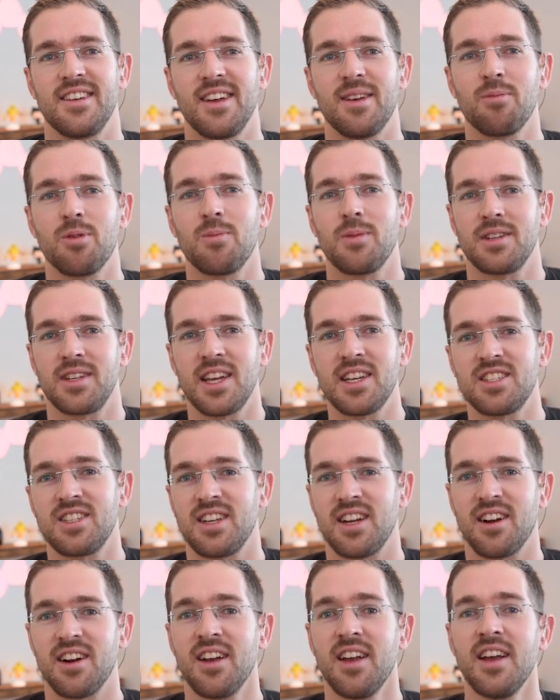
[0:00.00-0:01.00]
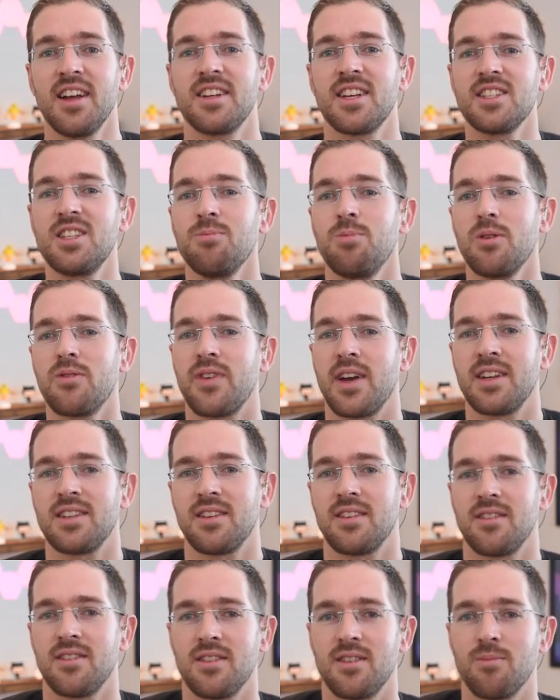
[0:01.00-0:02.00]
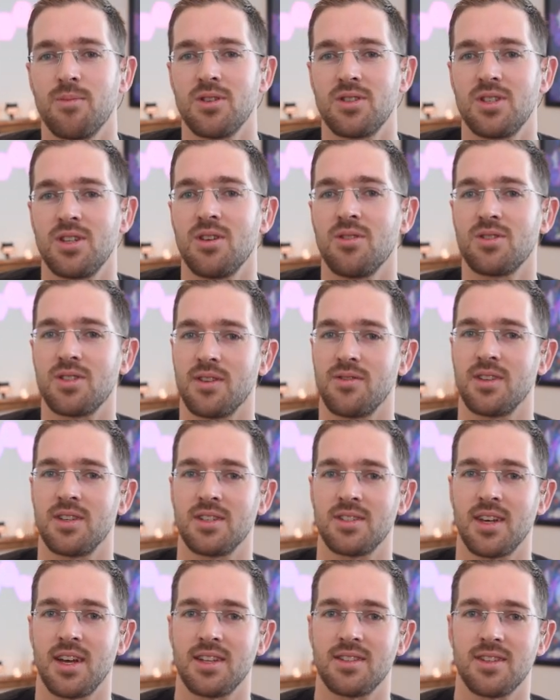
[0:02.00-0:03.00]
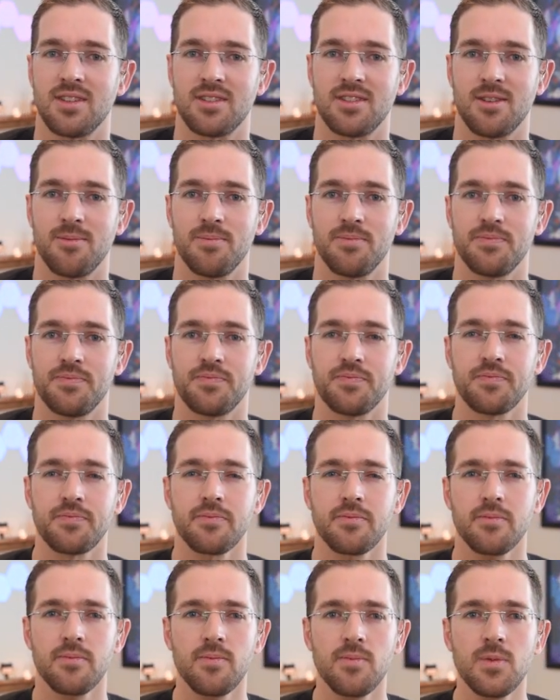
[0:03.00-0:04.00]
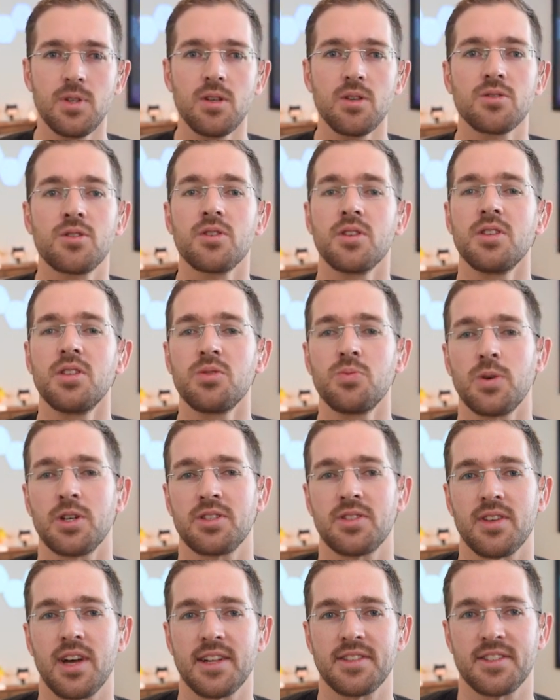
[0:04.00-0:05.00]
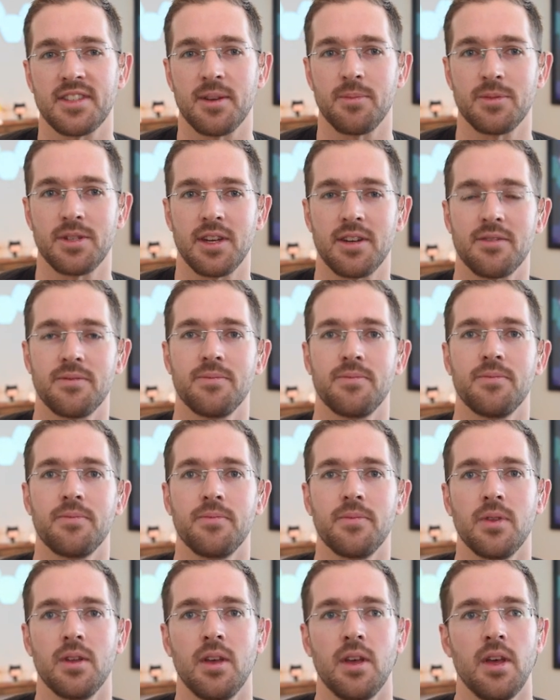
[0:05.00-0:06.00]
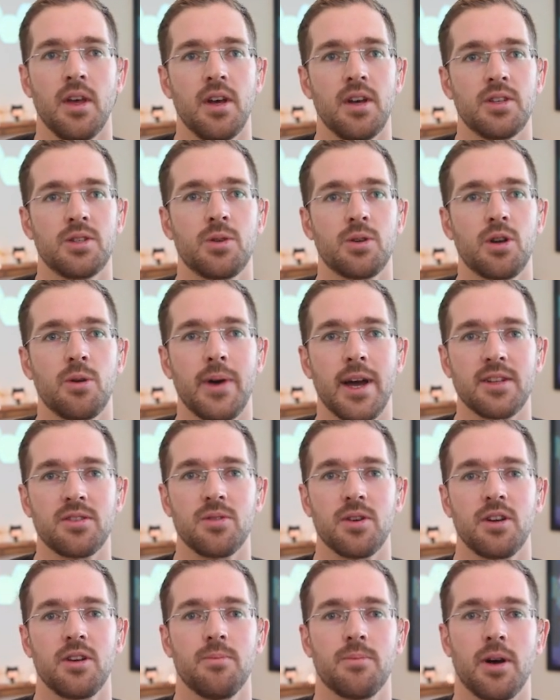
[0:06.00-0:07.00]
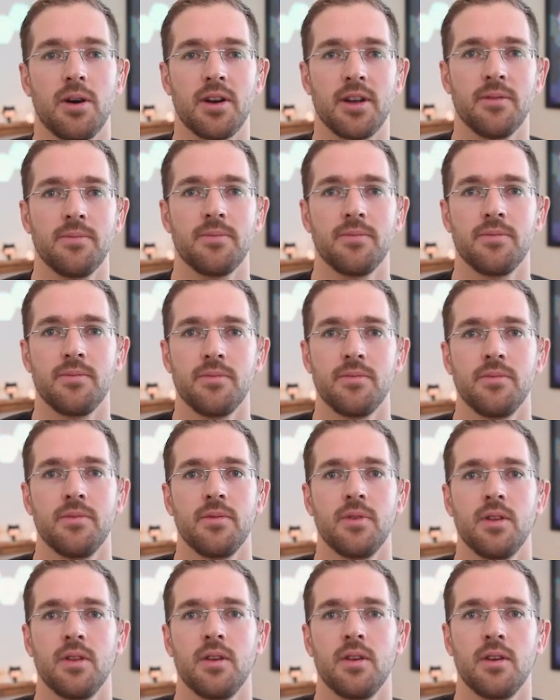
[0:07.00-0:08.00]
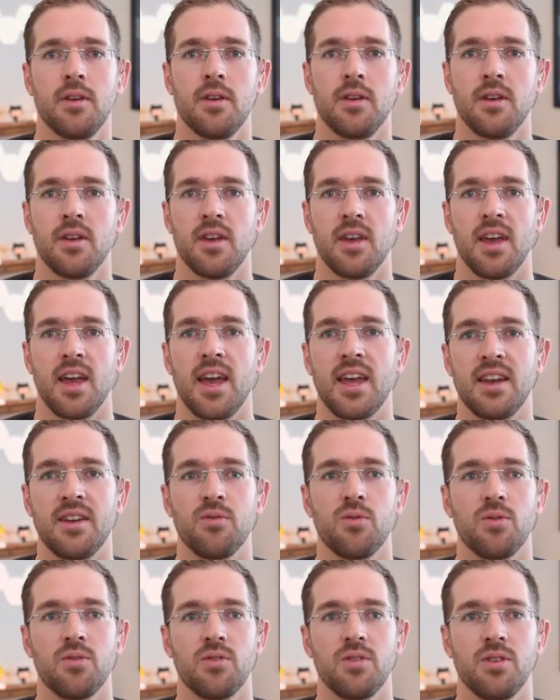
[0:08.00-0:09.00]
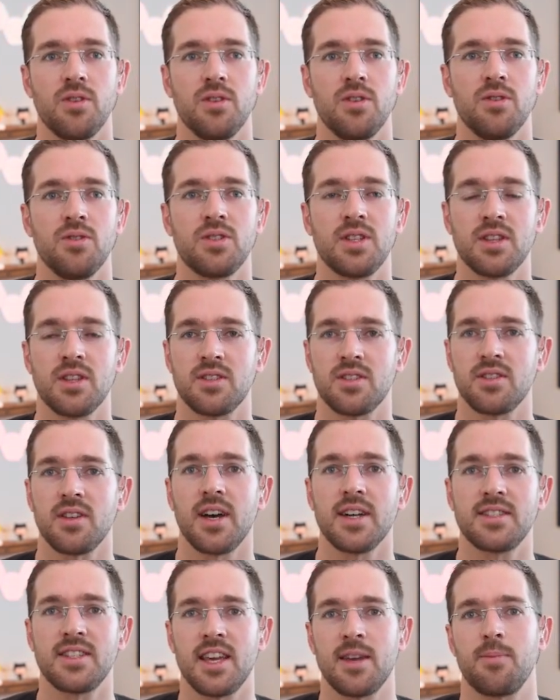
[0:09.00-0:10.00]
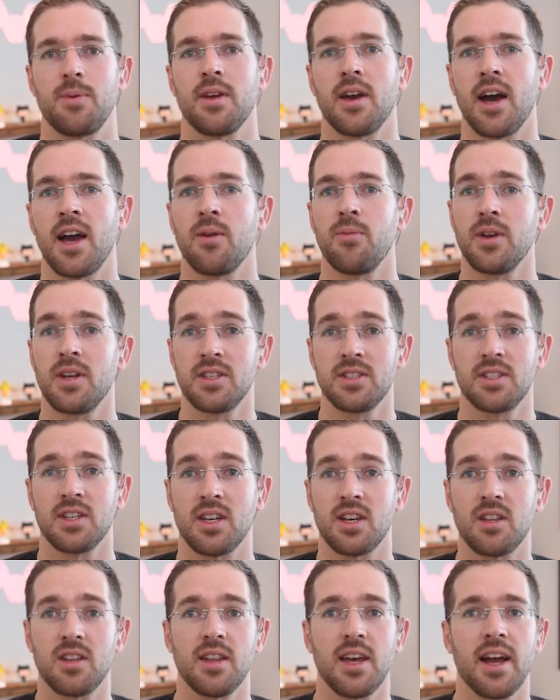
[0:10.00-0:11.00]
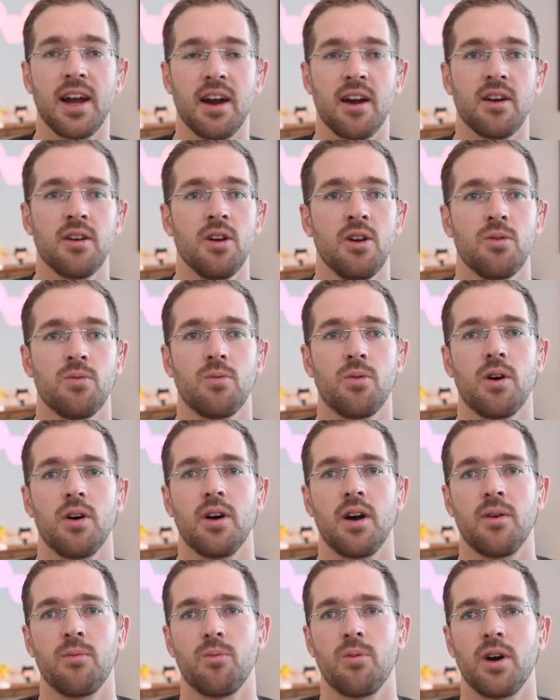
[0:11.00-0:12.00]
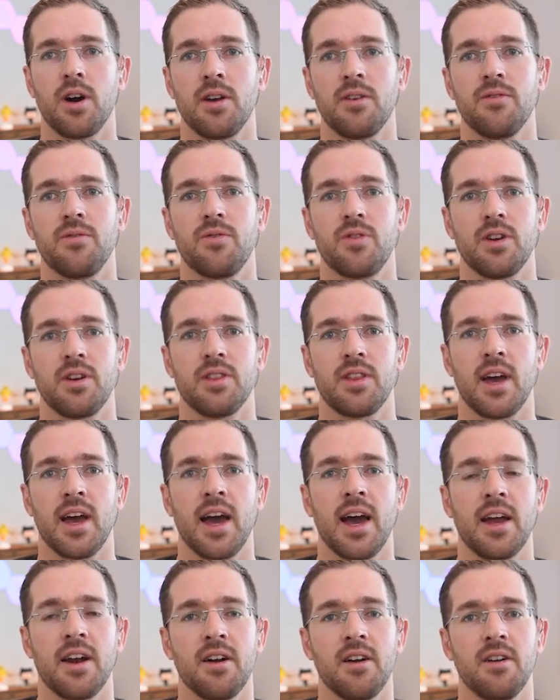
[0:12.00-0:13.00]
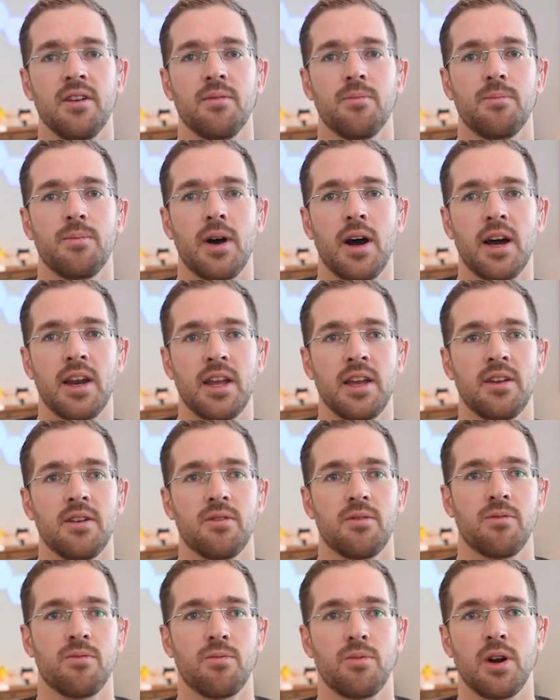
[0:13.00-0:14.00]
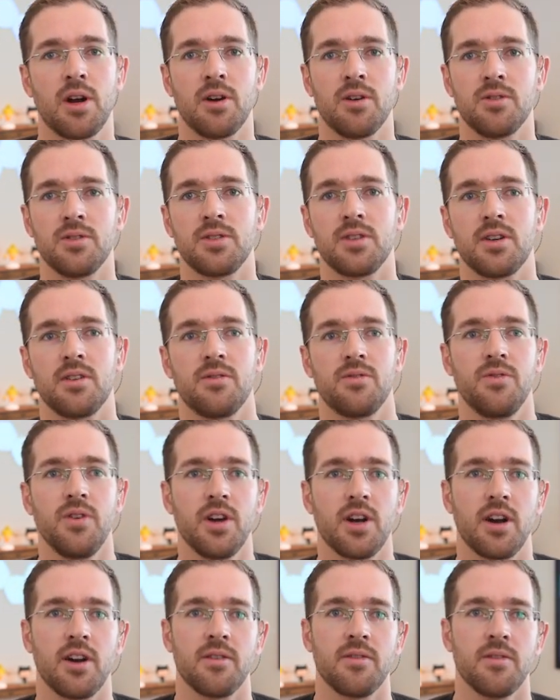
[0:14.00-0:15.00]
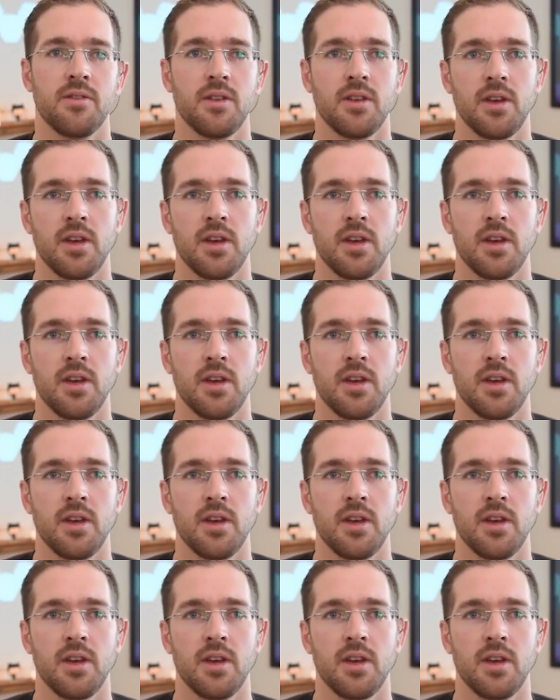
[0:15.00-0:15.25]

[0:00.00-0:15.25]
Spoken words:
implementation here doesn't prevent the misuse of the design system. So this is where slots comes in. So we'll go back to our component, and using the slots API, we can declare one for the header, body, rows, and footer.